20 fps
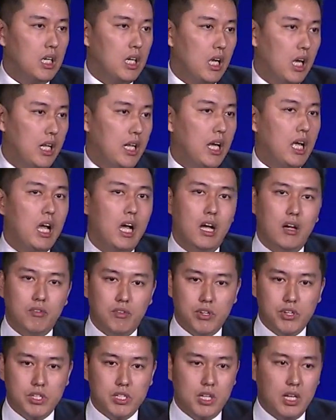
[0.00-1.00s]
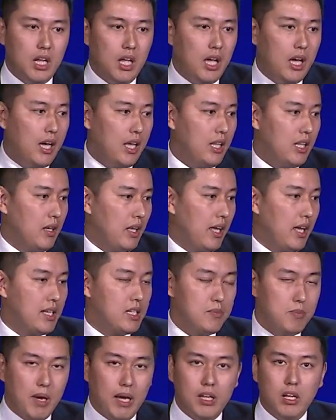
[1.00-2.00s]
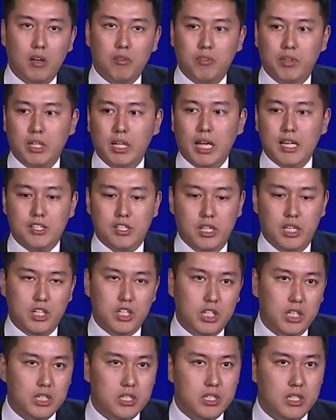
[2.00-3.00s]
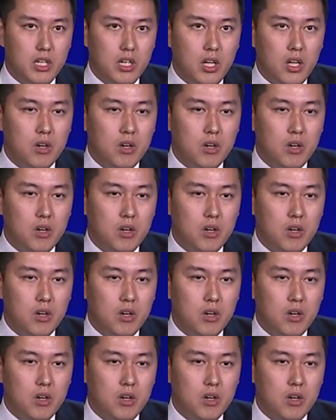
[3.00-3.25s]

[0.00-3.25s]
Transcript: and covers other aspects of the SDGs.